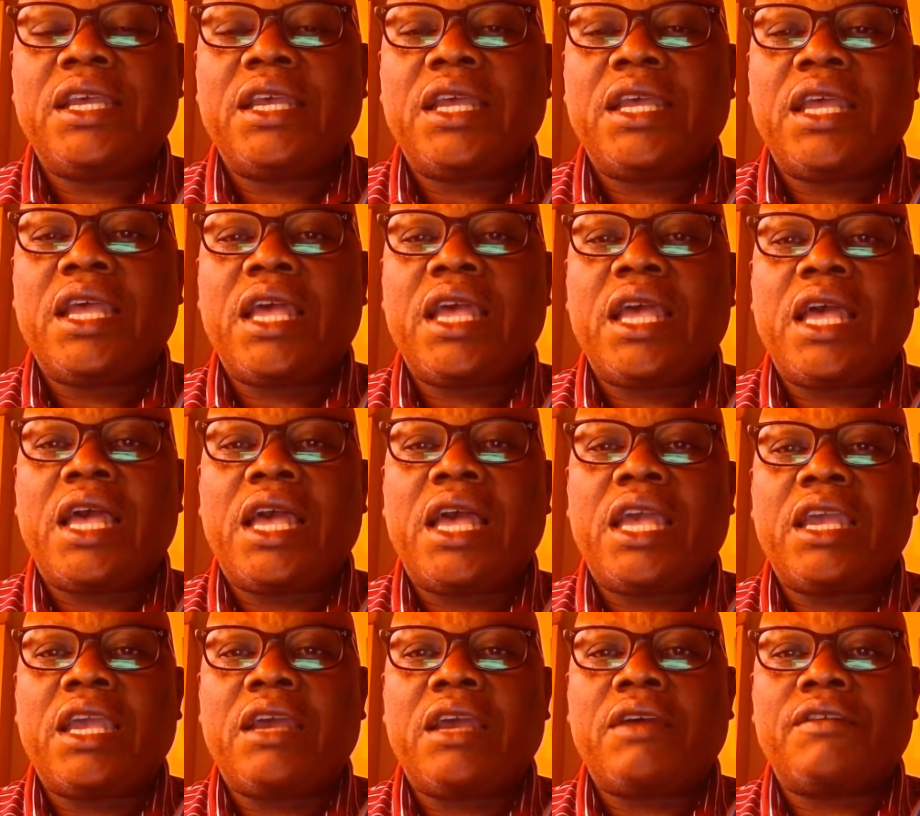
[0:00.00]
I
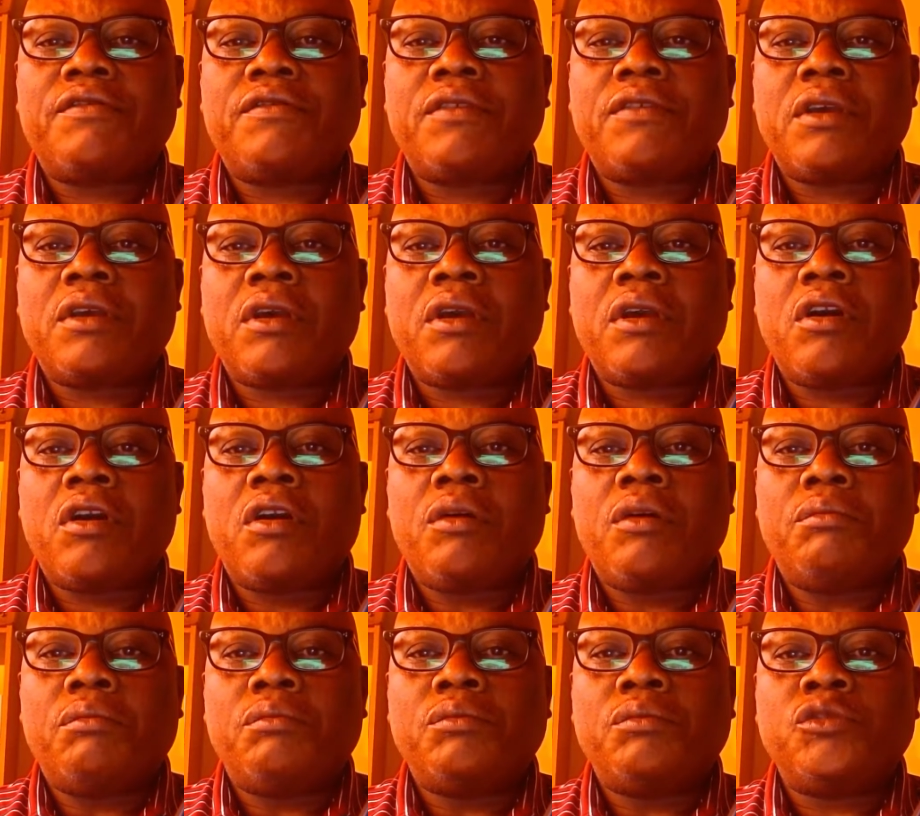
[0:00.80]
have come
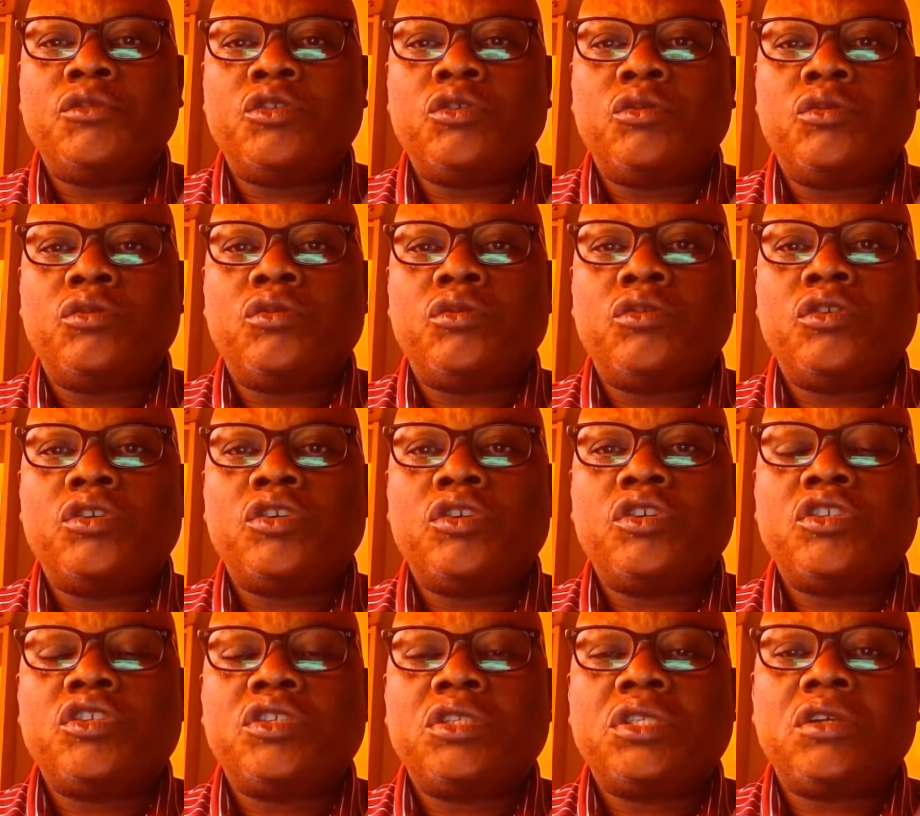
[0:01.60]
to
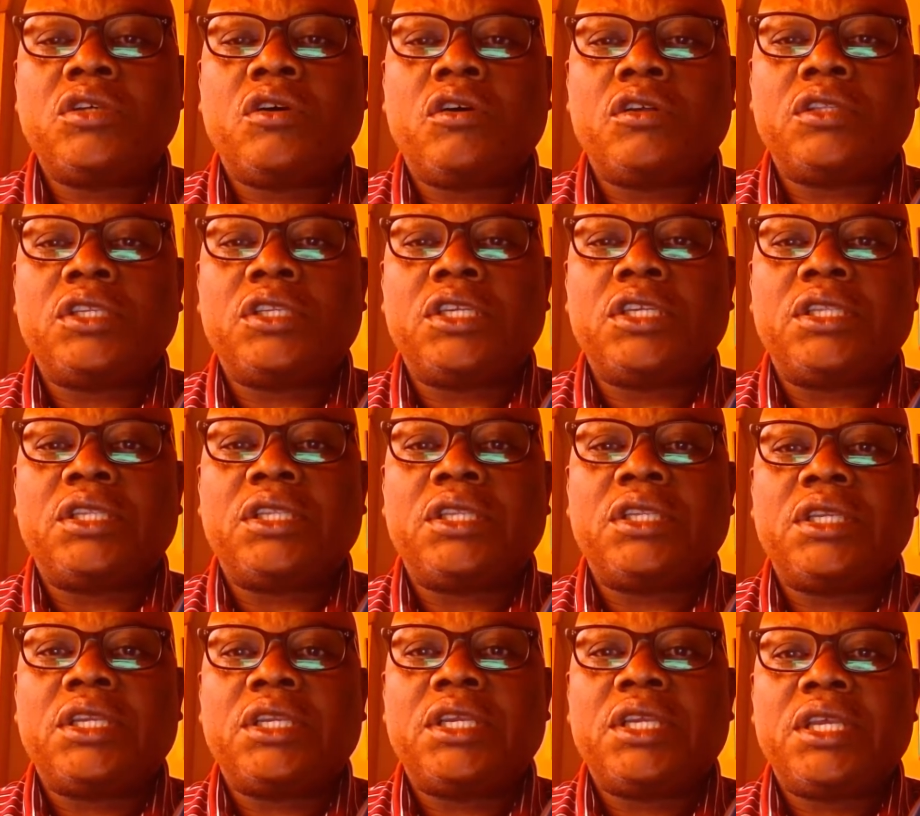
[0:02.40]
certain
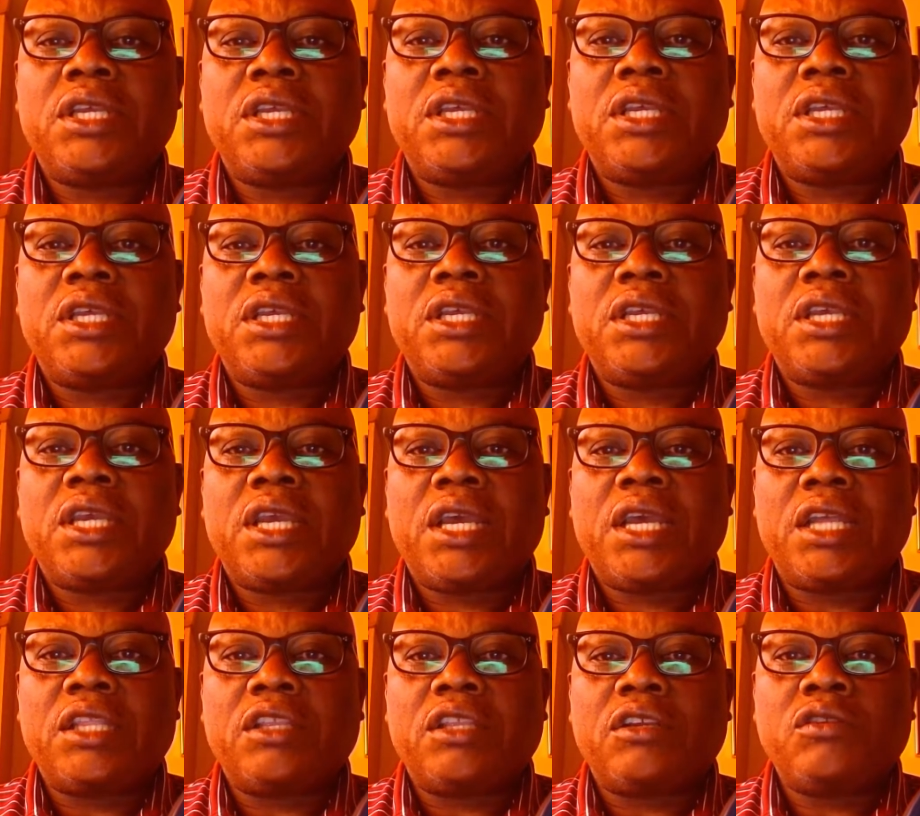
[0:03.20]

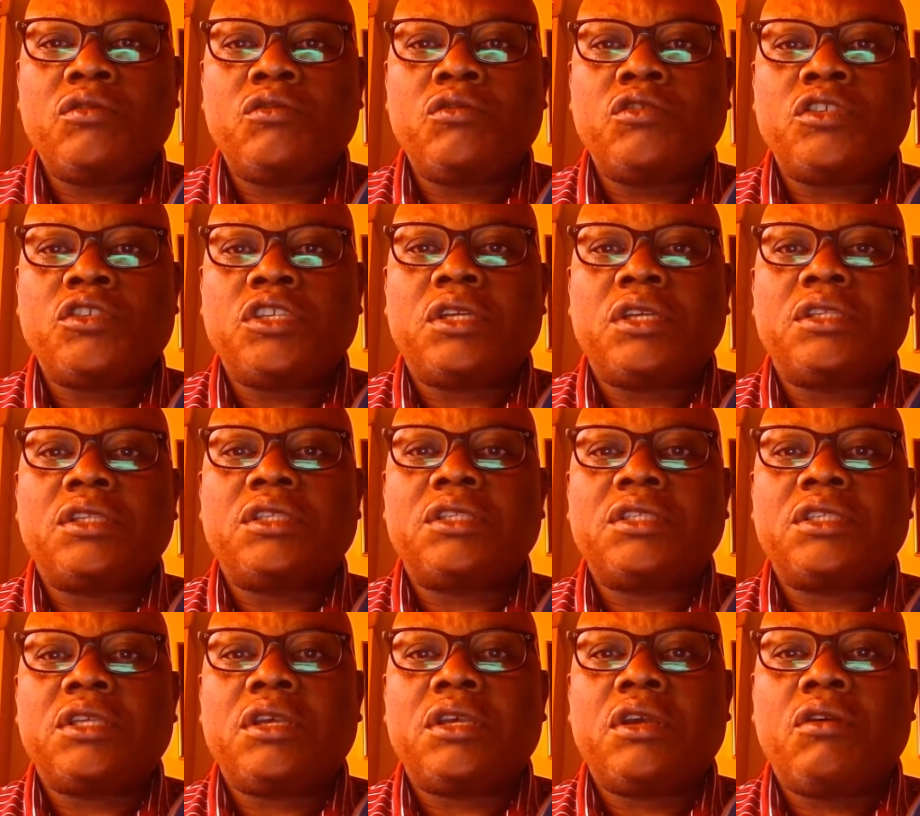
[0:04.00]
conclusions
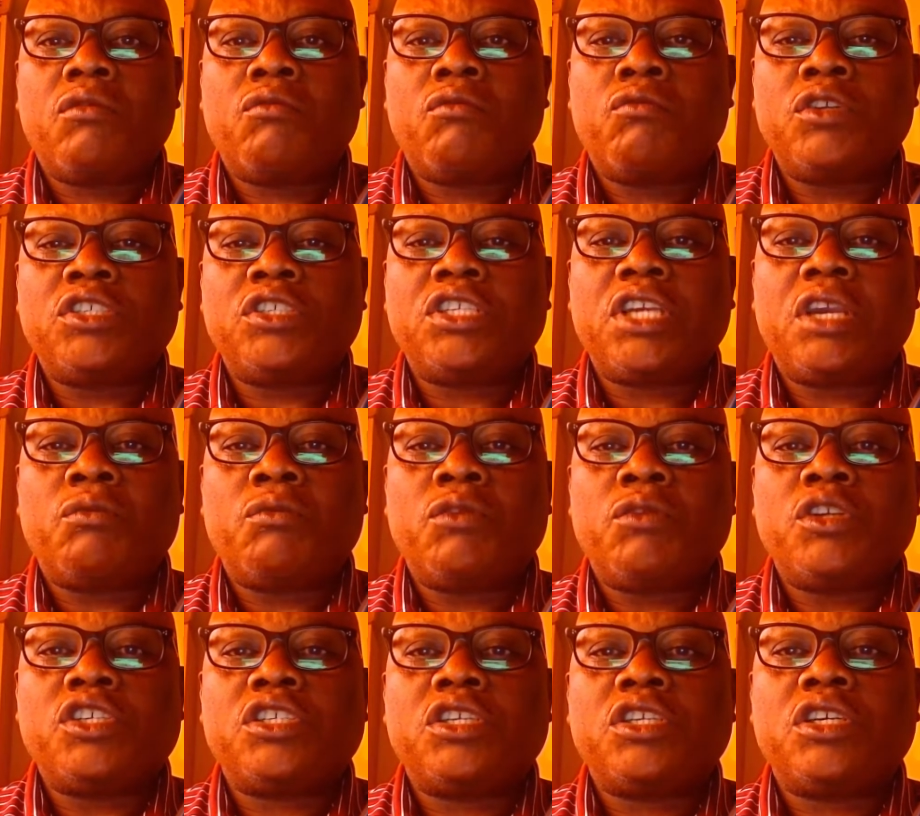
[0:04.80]
which I
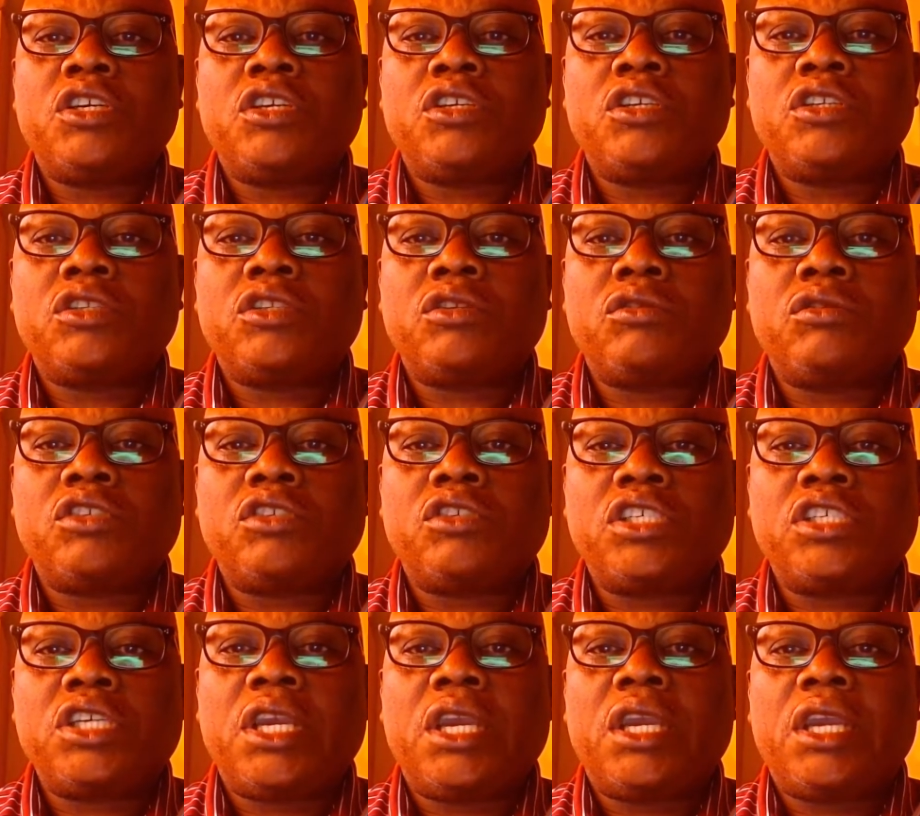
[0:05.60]
wish to share.